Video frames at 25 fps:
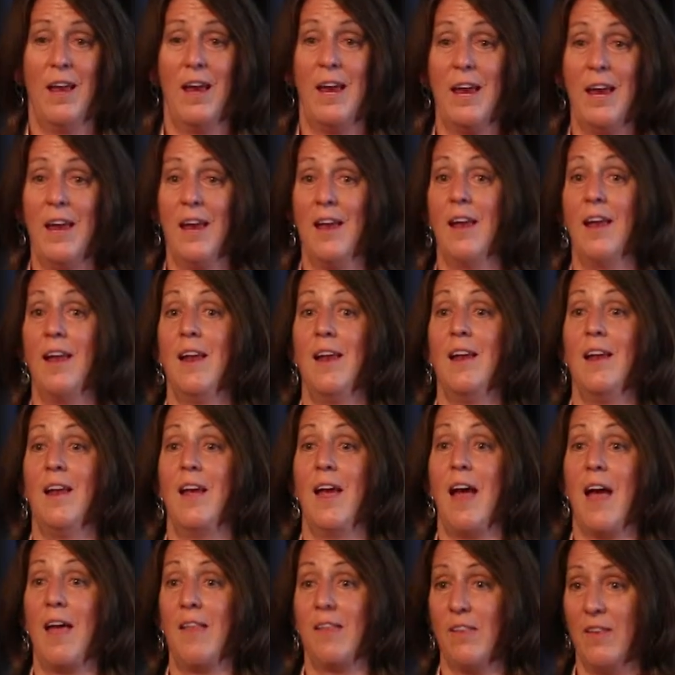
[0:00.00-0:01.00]
in
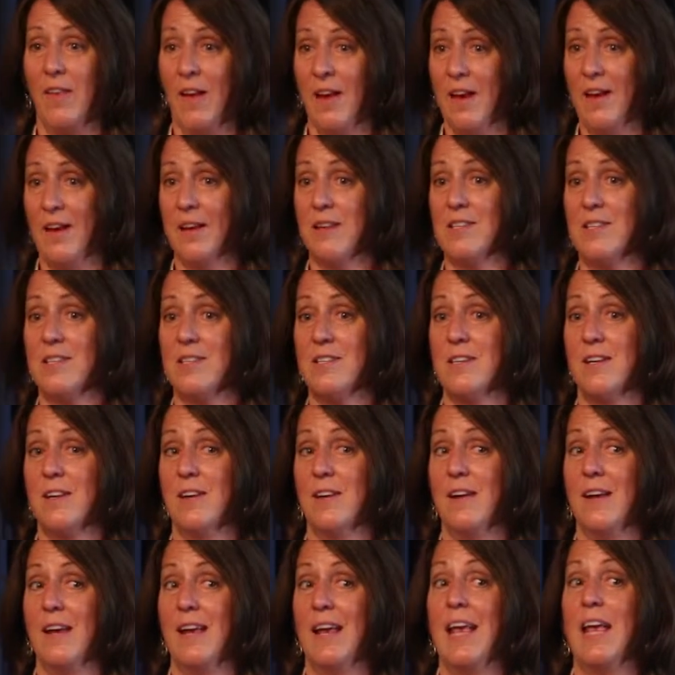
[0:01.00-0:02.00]
athletics,
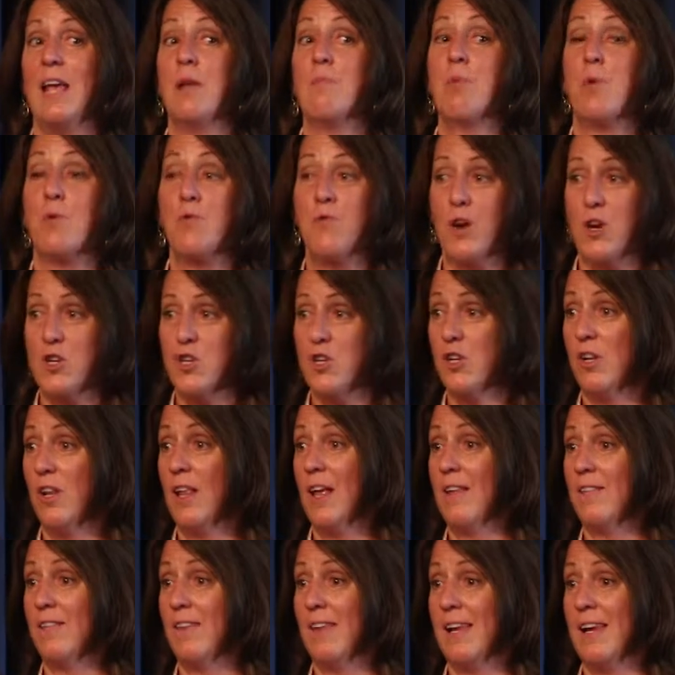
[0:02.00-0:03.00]
in professional
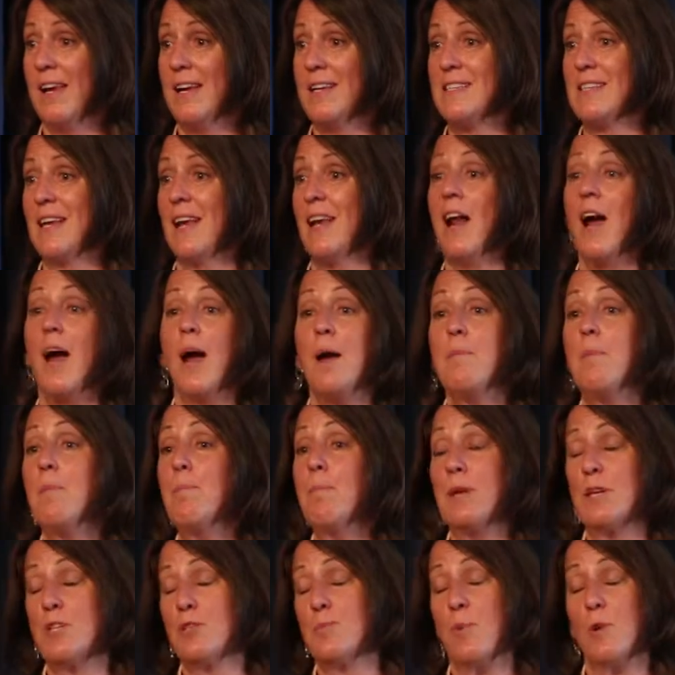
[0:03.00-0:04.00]
athletics. And I'm a
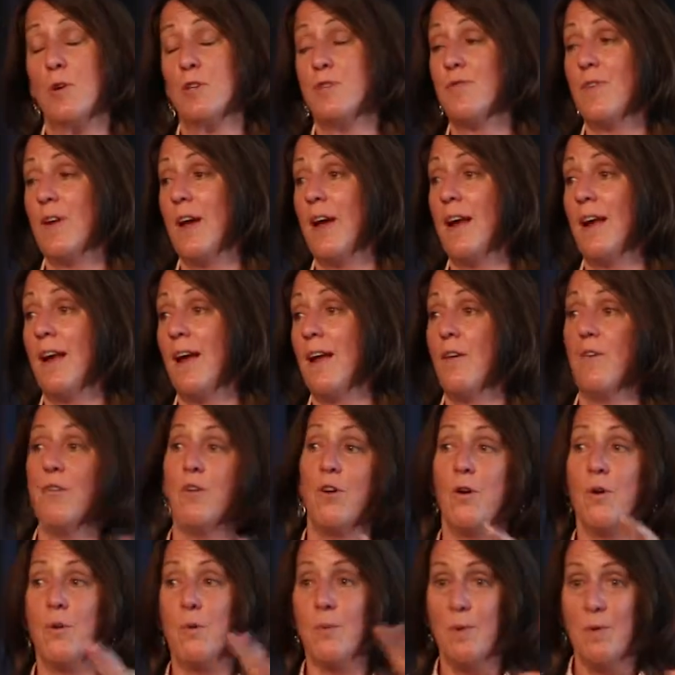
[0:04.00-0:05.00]
big sports fan. I don't
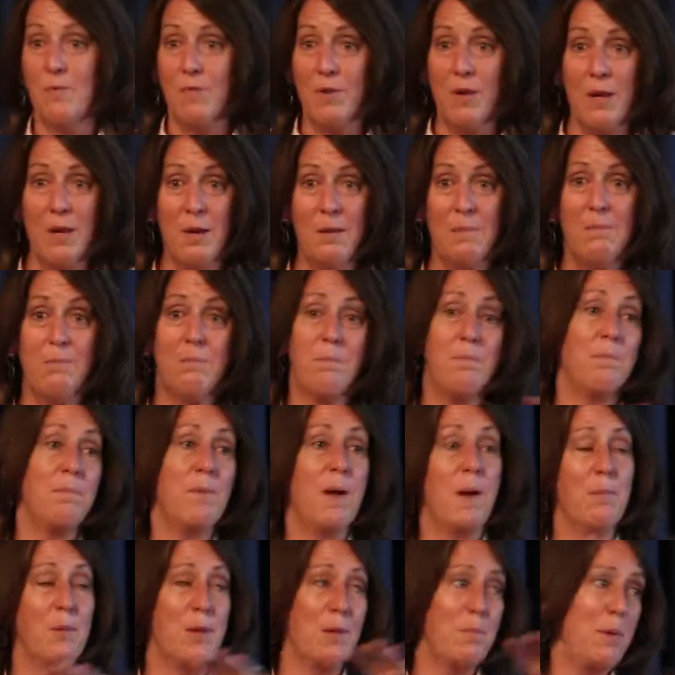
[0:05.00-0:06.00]
know if any,
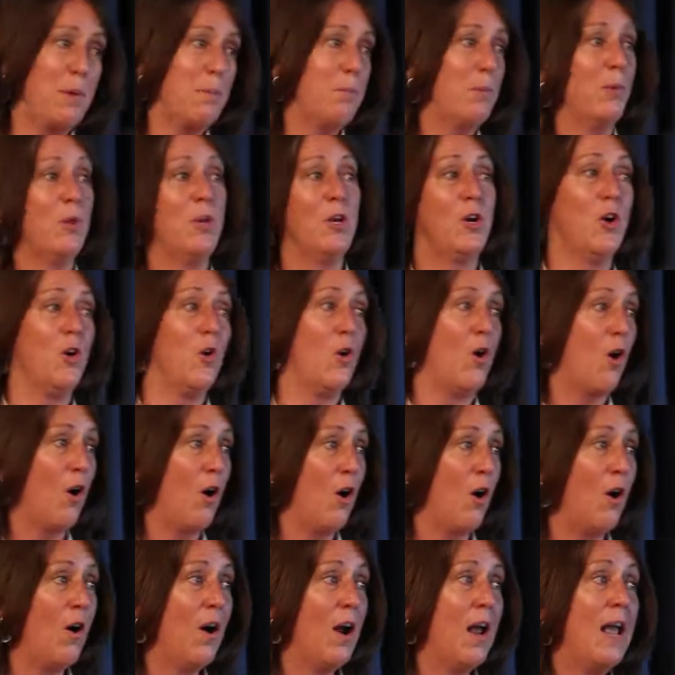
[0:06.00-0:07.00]
how many people here
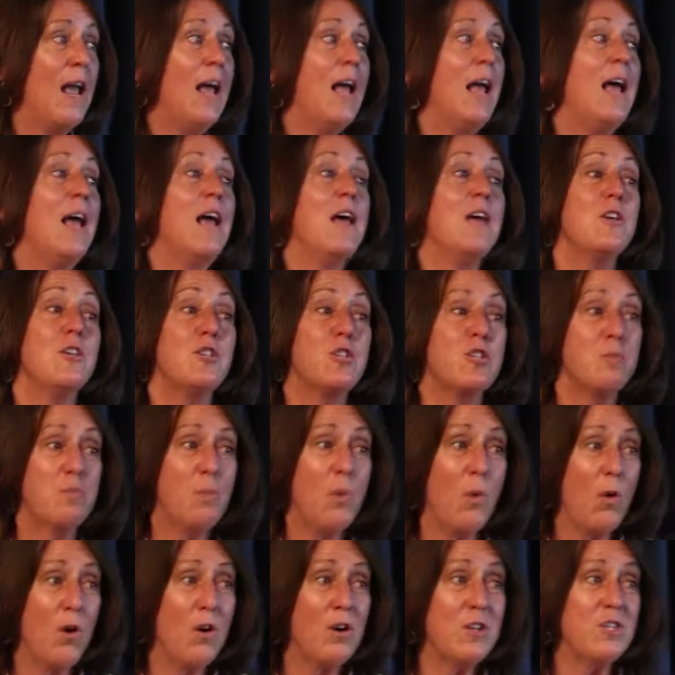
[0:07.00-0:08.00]
are.
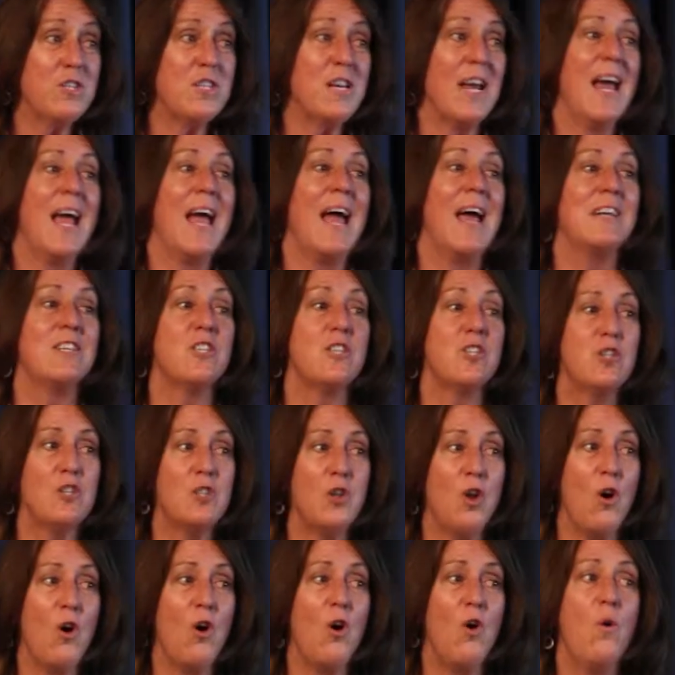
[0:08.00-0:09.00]
Sports has
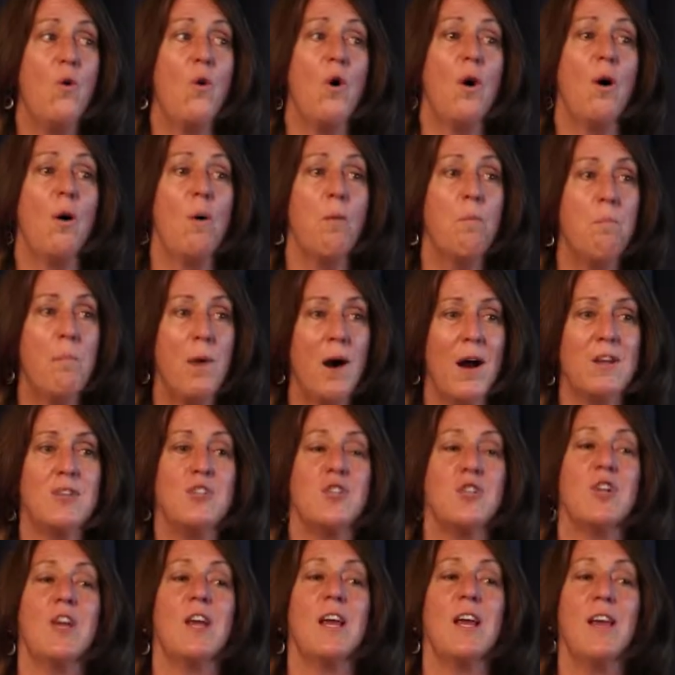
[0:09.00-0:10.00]
so much
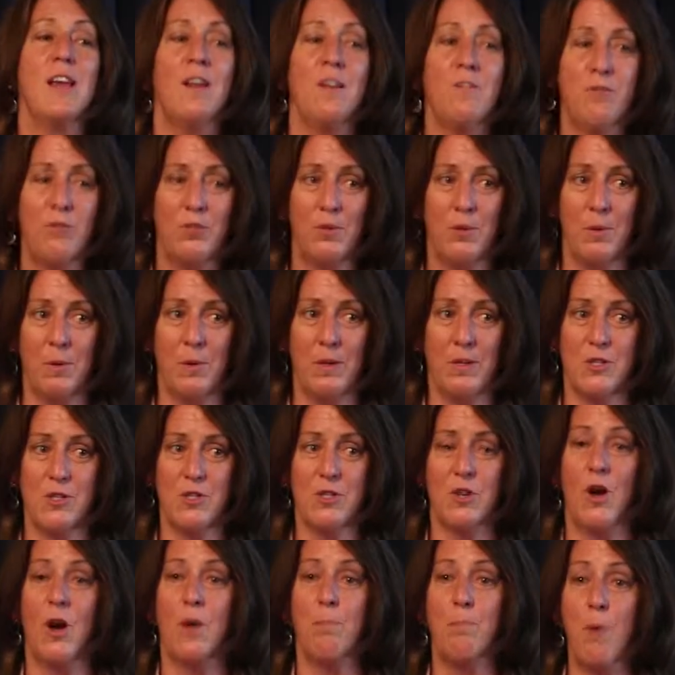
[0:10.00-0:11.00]

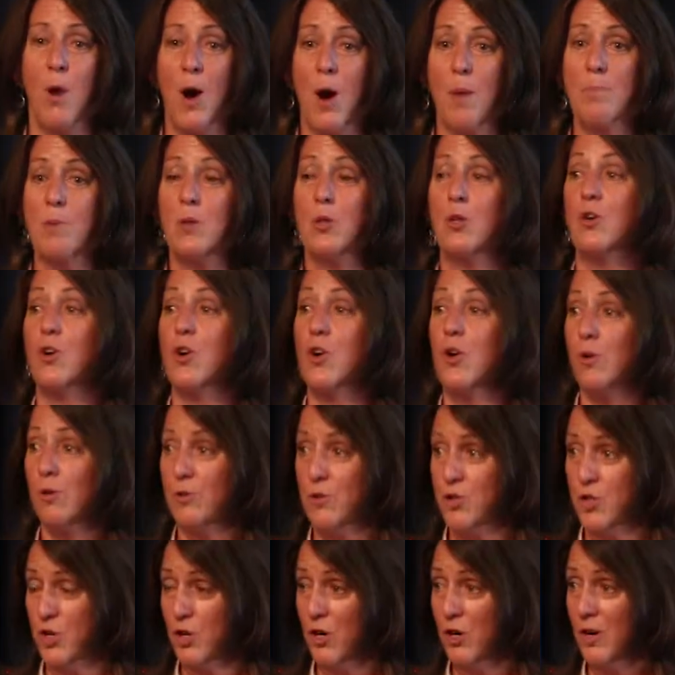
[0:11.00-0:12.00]
influence on popular
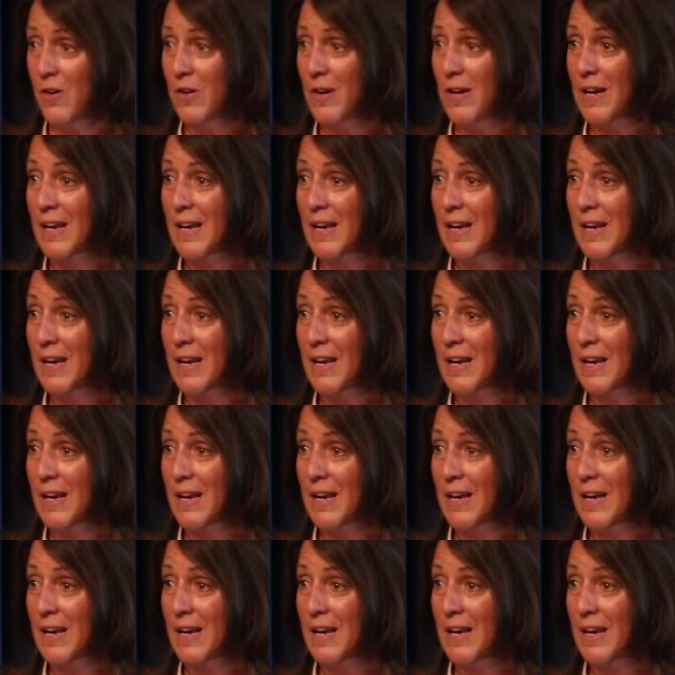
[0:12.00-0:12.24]
culture